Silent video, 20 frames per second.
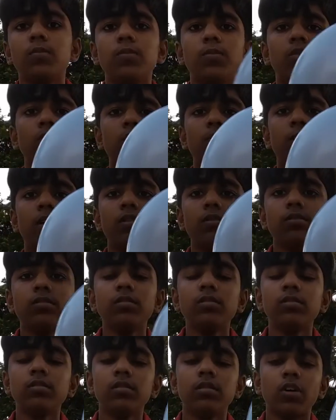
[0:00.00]
blue balloon,
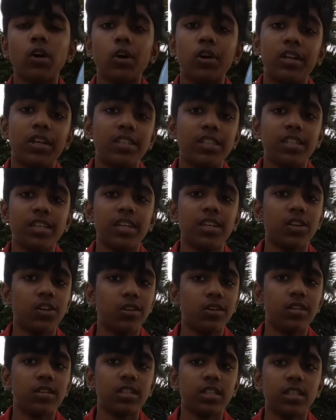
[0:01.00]
orange color,
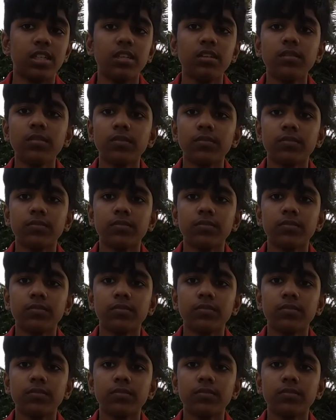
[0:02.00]
orange skin.